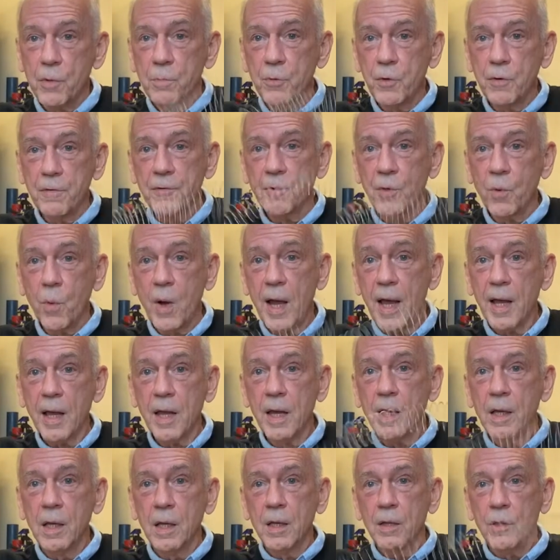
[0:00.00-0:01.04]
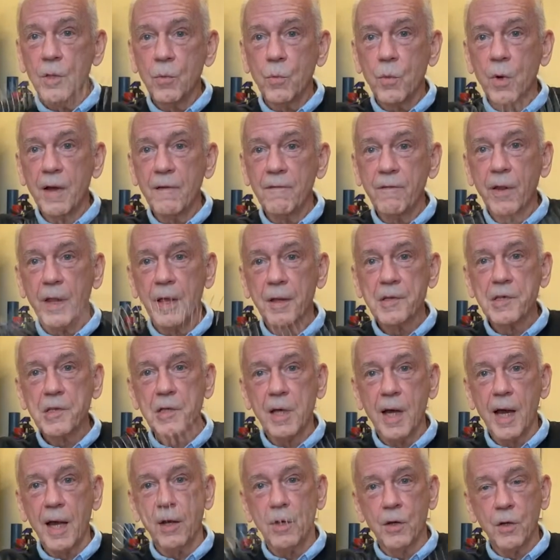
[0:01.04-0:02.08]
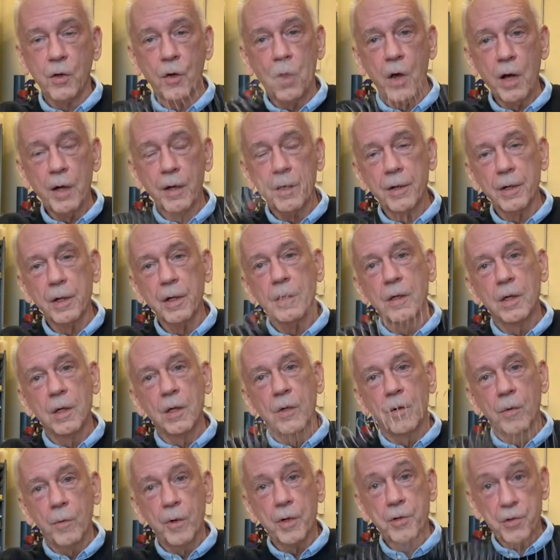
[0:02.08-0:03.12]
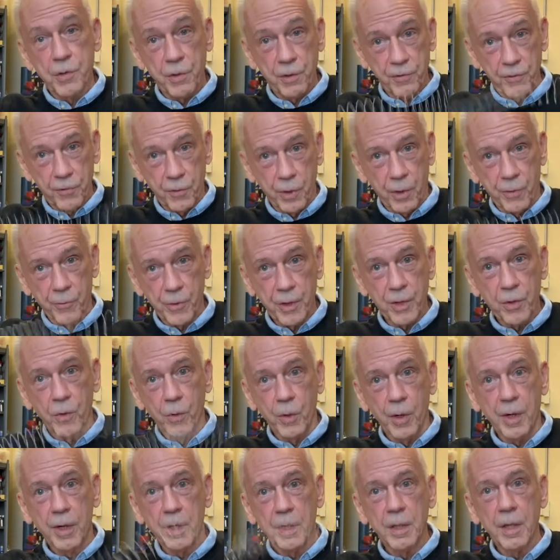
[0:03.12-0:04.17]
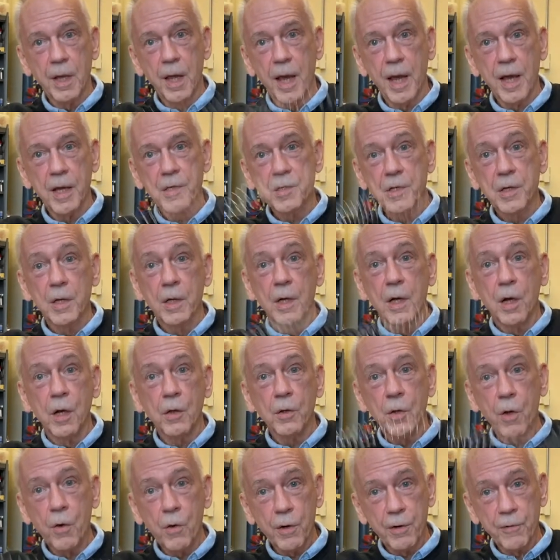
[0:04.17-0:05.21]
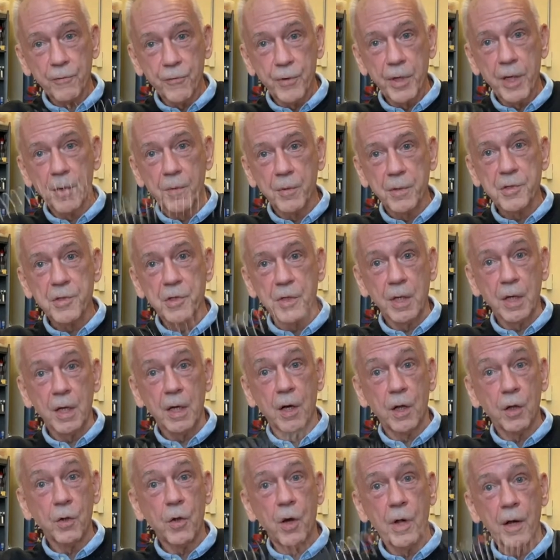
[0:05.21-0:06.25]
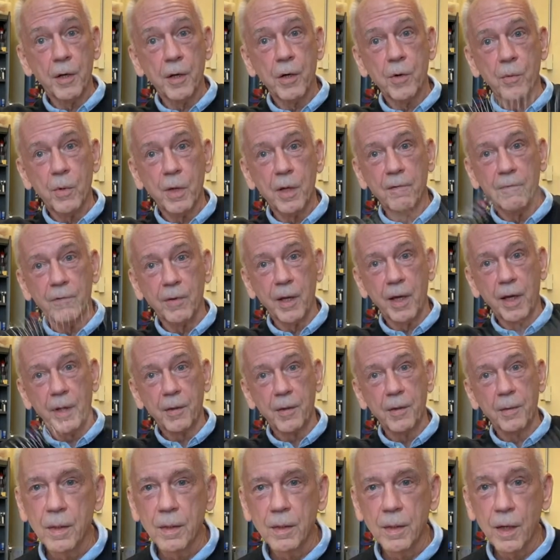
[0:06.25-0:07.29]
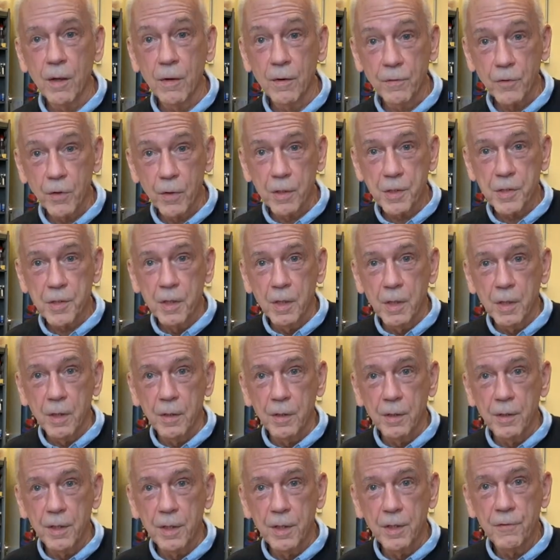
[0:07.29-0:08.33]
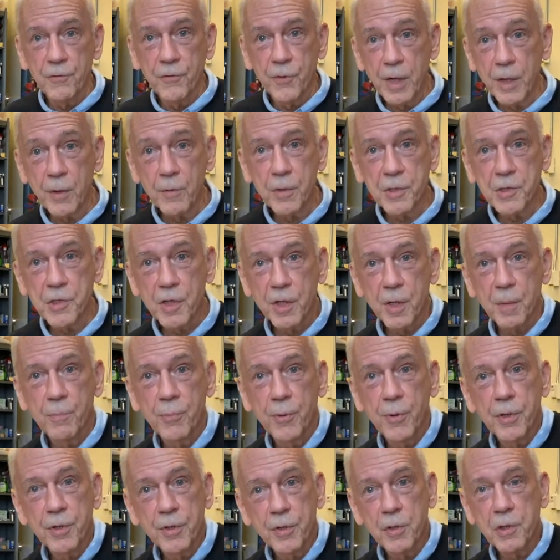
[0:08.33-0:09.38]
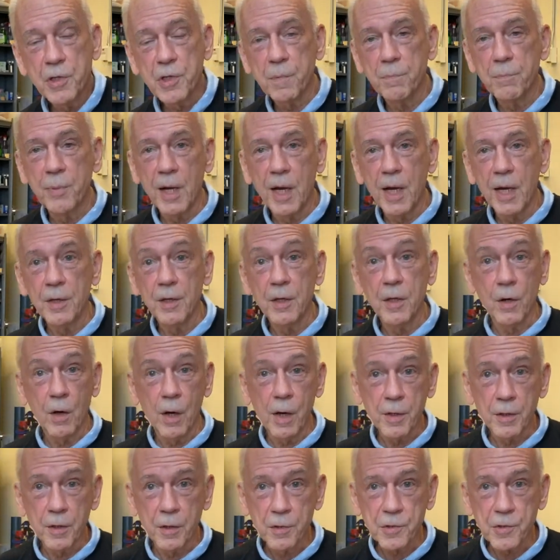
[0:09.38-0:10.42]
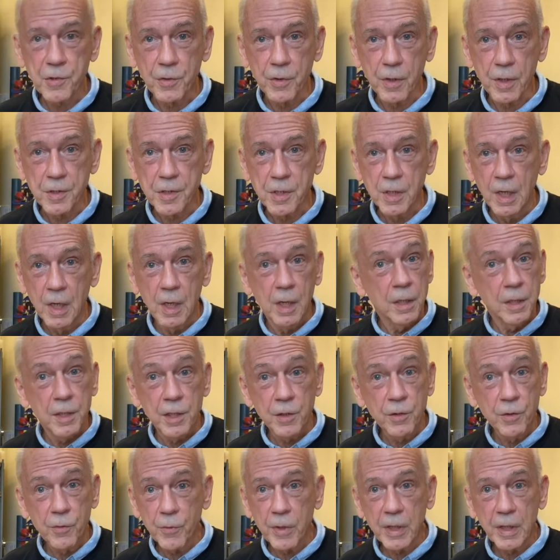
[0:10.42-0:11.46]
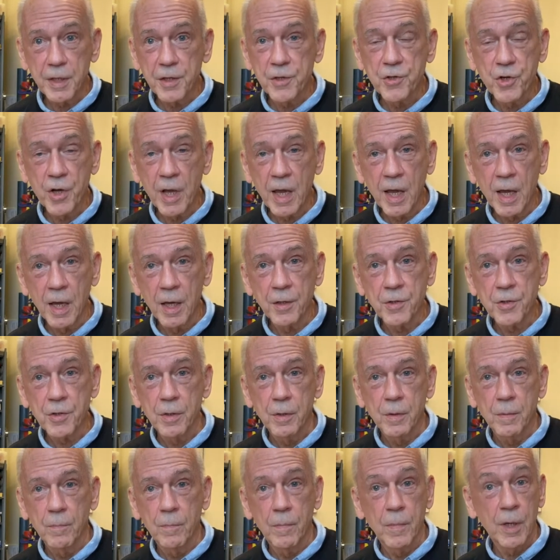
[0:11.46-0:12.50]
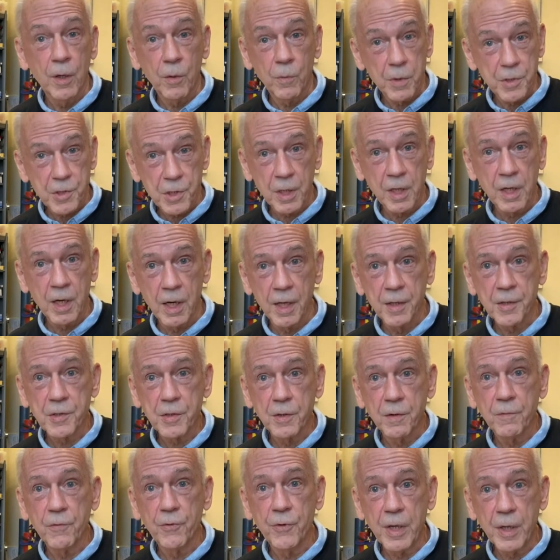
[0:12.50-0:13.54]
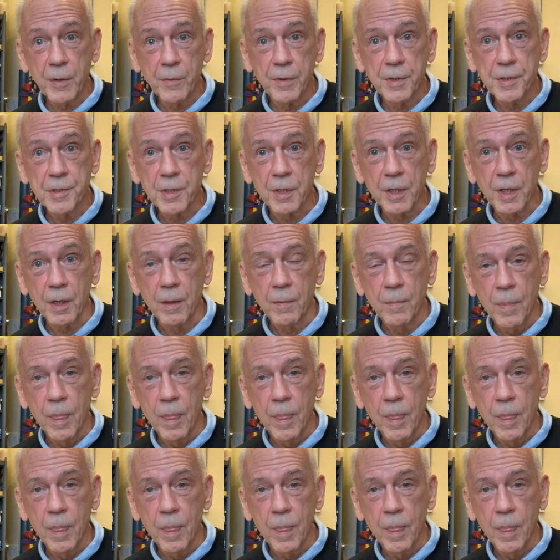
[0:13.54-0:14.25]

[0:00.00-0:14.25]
moved away, the wavelengths got longer, which the phone recorded as a lower frequency, a longer wavelength. Now, of course, the frequency produced by the audio source didn't really change. It was a constant frequency.